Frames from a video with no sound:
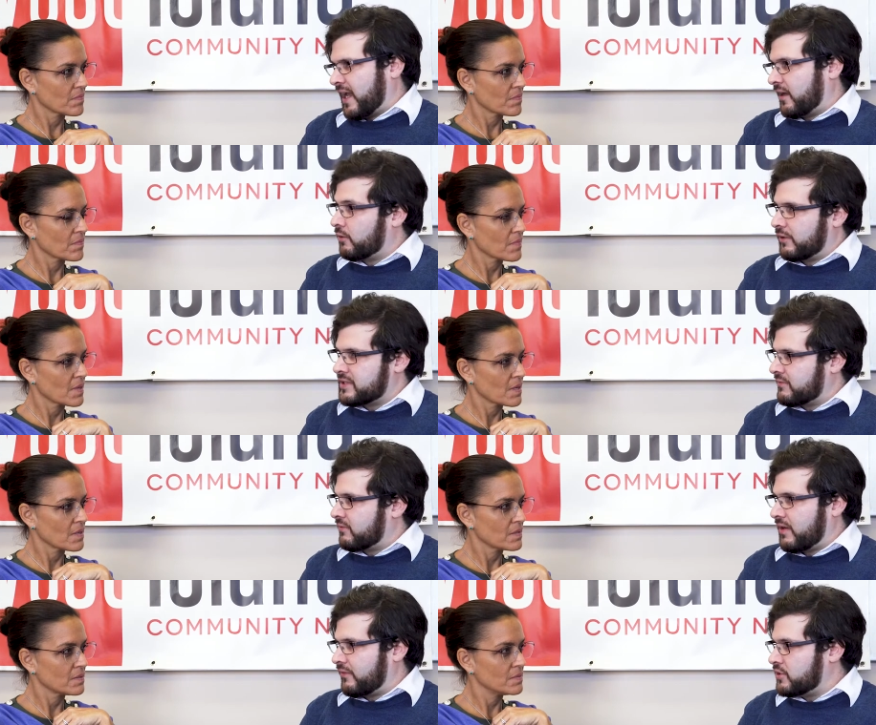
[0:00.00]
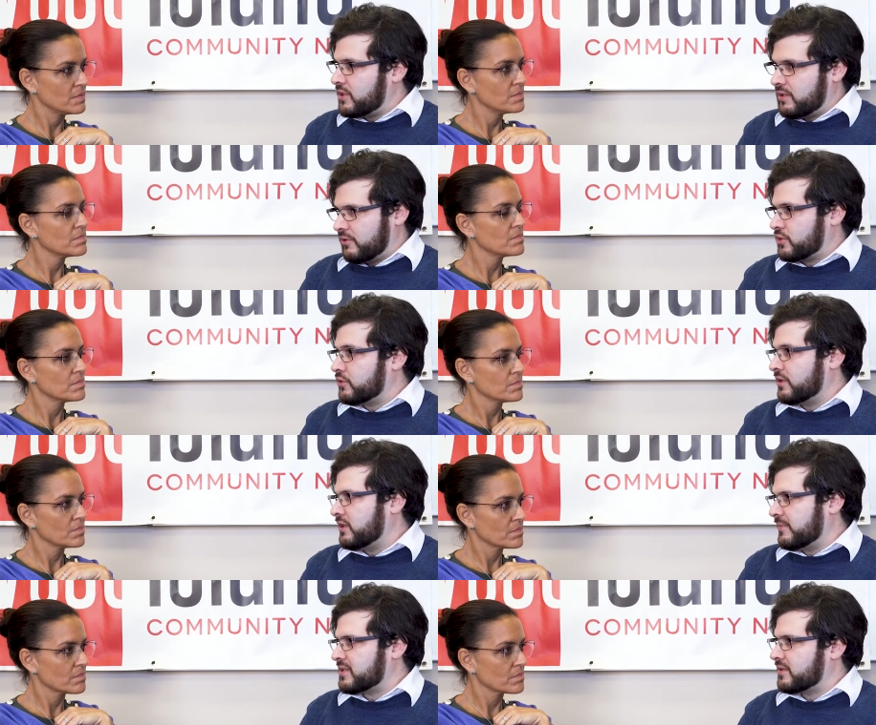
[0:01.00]
Speaker 1: categories of refugee then we should
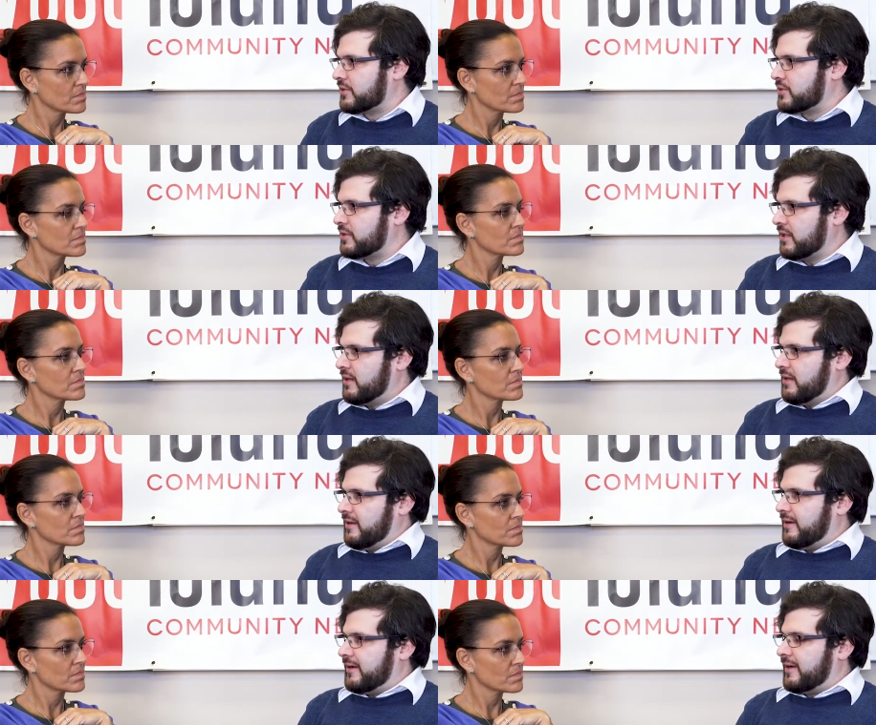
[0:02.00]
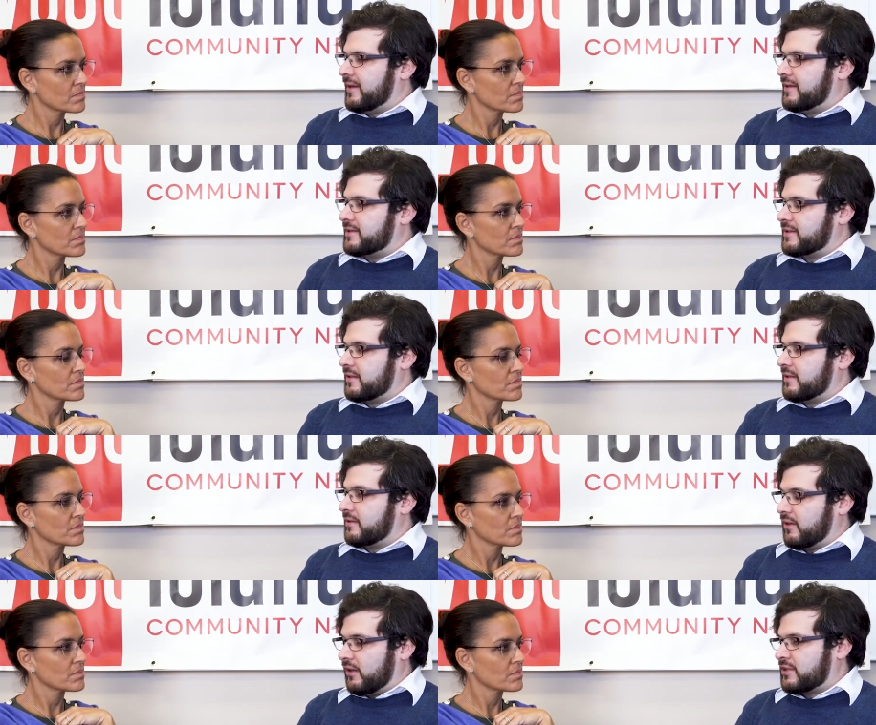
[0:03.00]
treat them as such and uh,
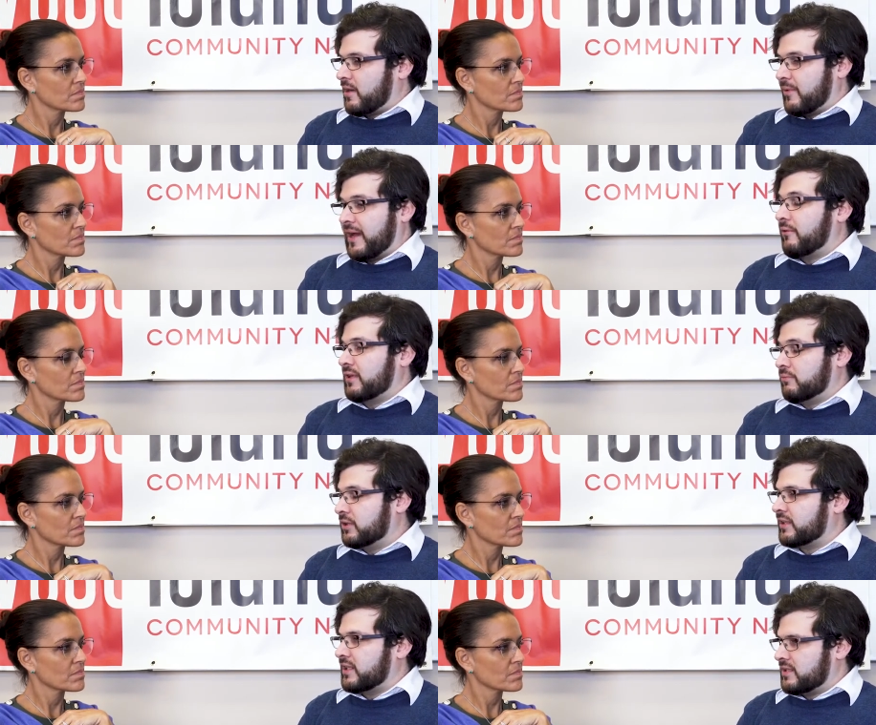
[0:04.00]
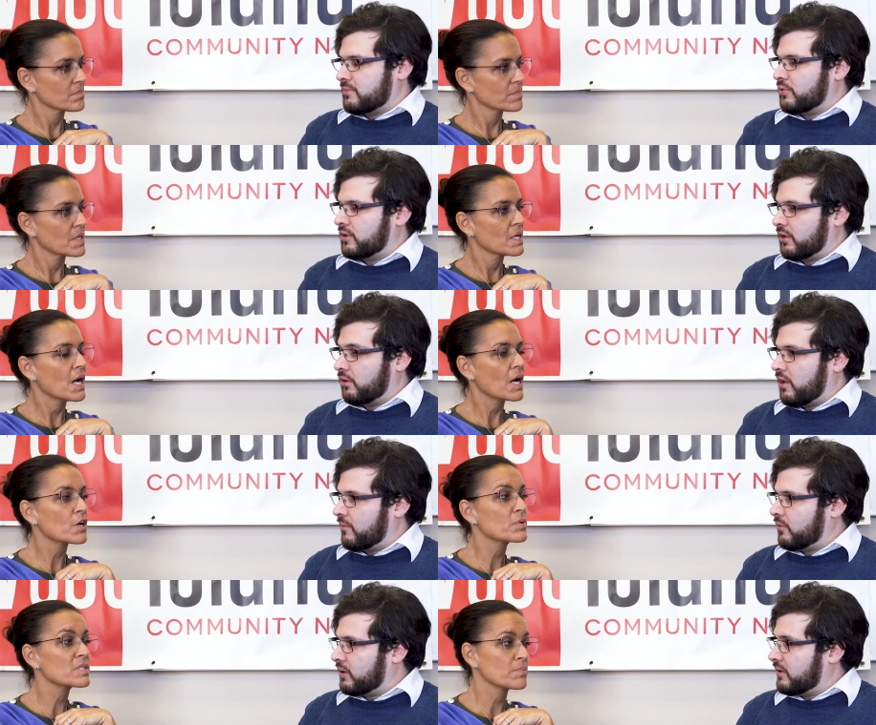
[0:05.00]
on top of that we really need to put a lot how
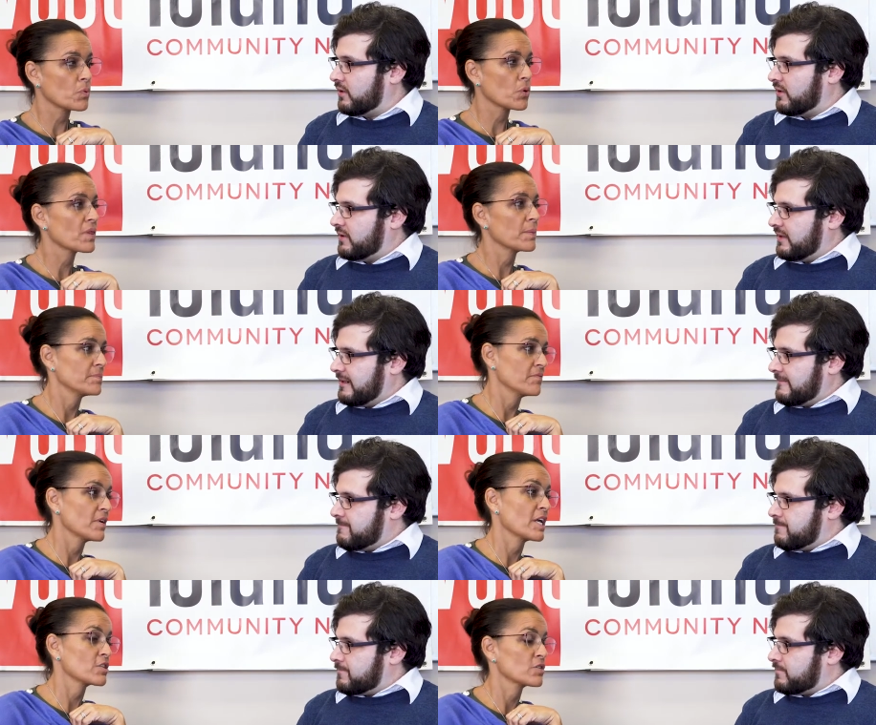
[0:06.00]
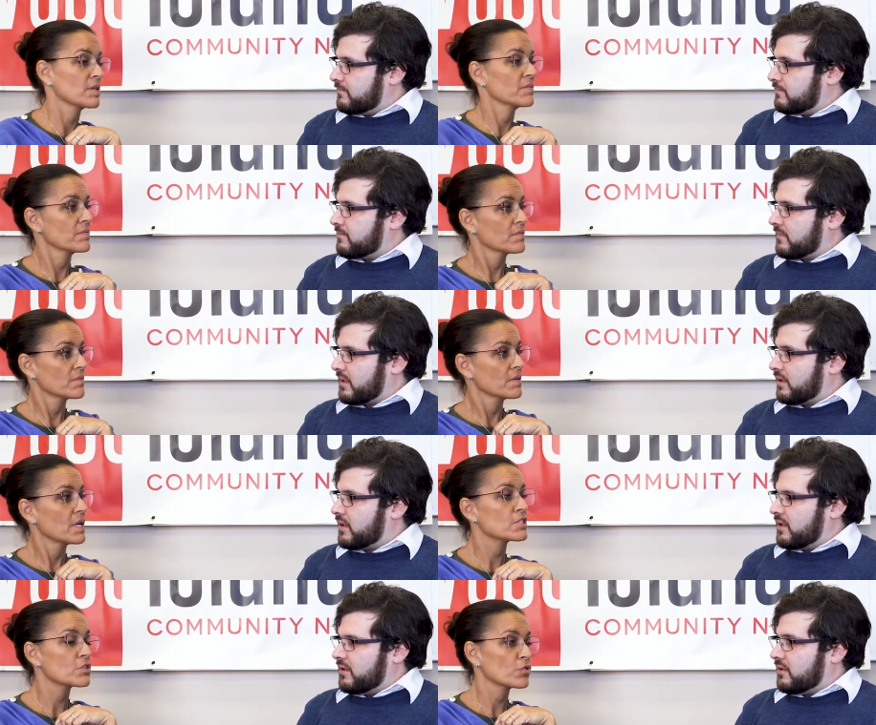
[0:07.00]
do more... we
Speaker 2: support them financially
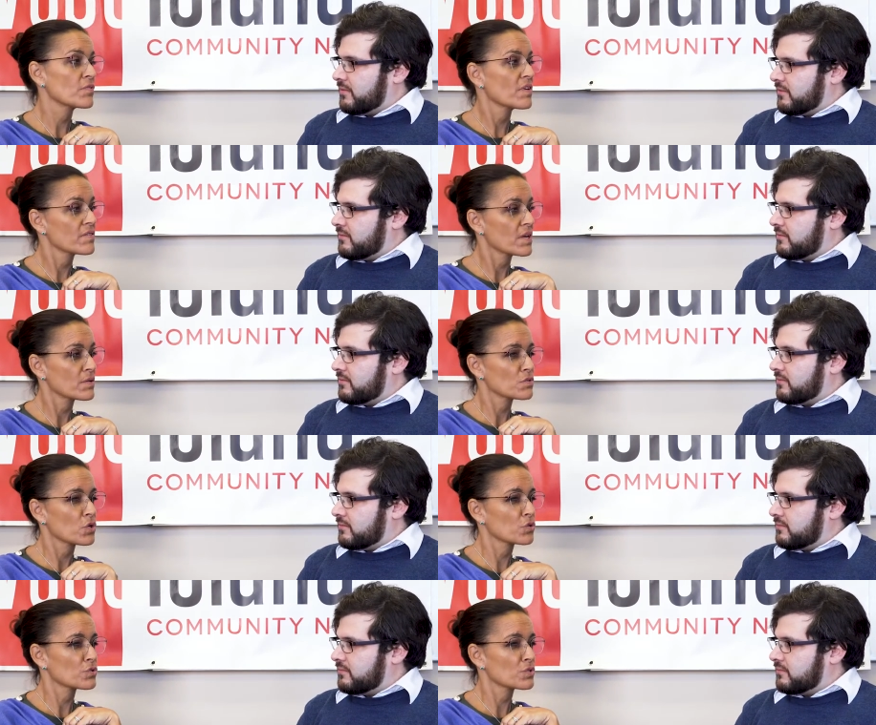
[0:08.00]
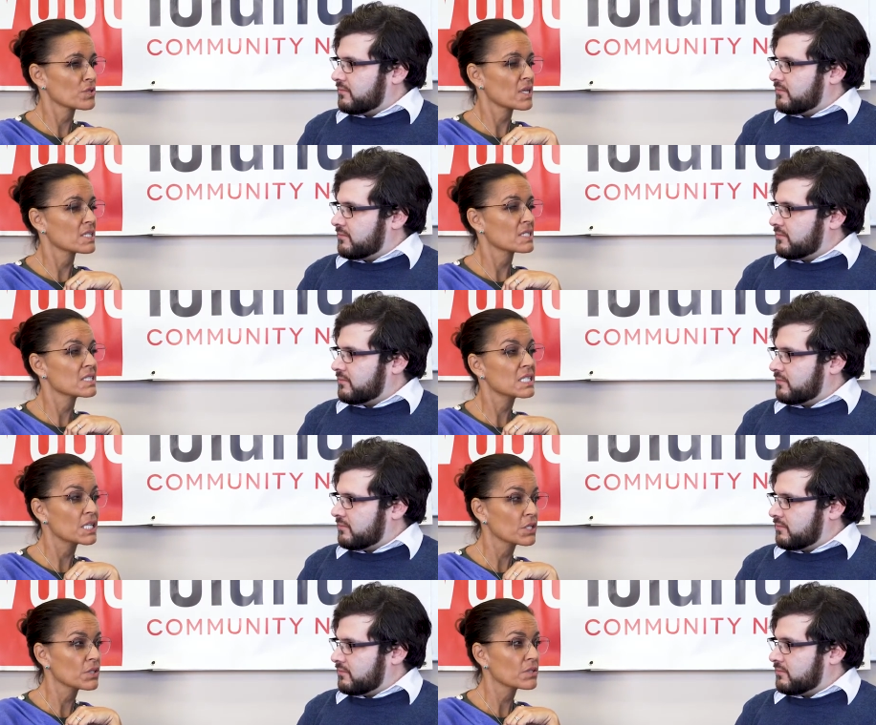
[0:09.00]
that's $35000 a
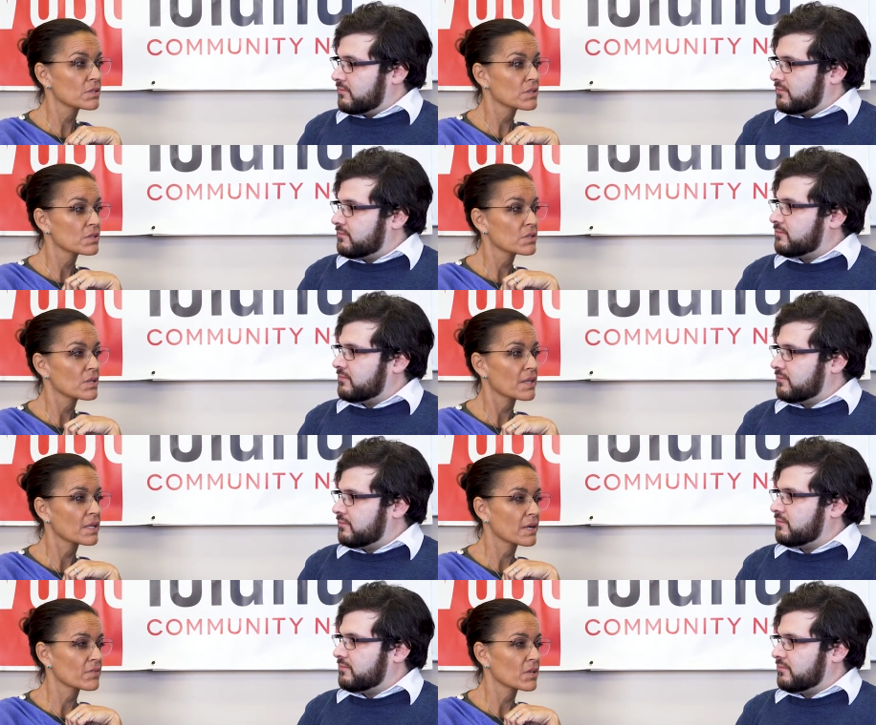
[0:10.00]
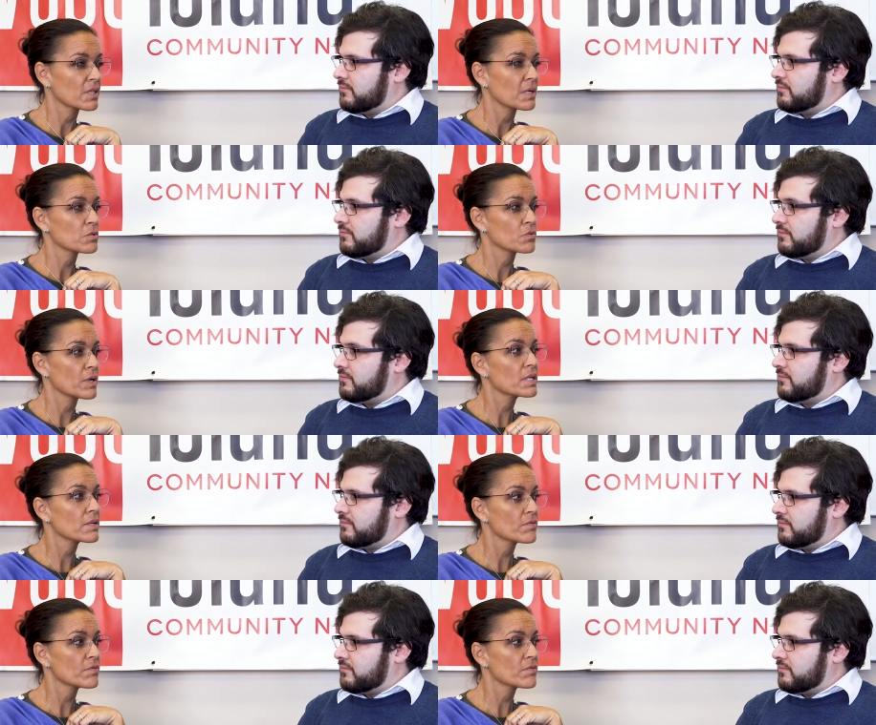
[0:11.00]
year i think i've got the numbers right